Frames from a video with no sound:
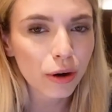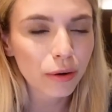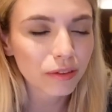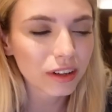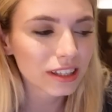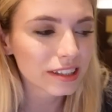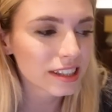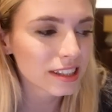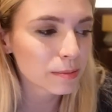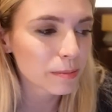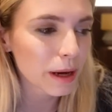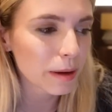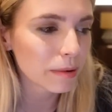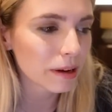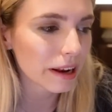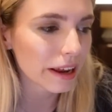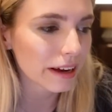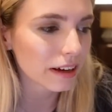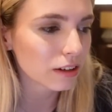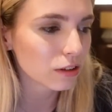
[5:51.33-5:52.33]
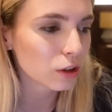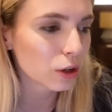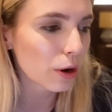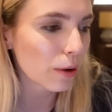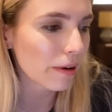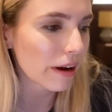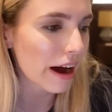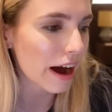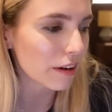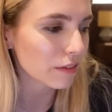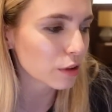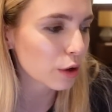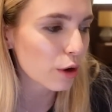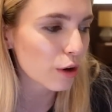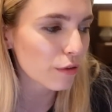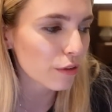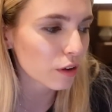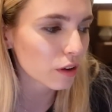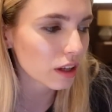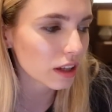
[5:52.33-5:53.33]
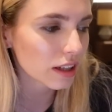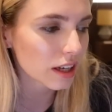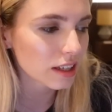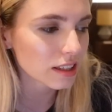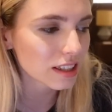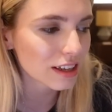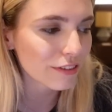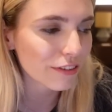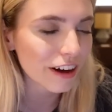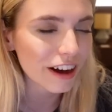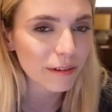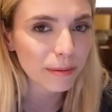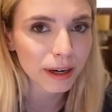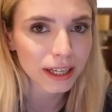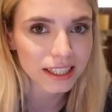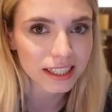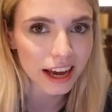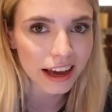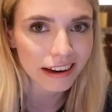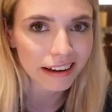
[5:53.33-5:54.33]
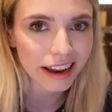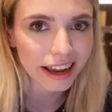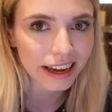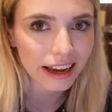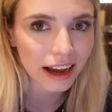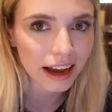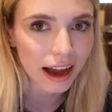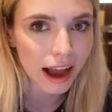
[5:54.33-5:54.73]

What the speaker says: this is maybe like you don't have to go for d takes c5, but it's kind of like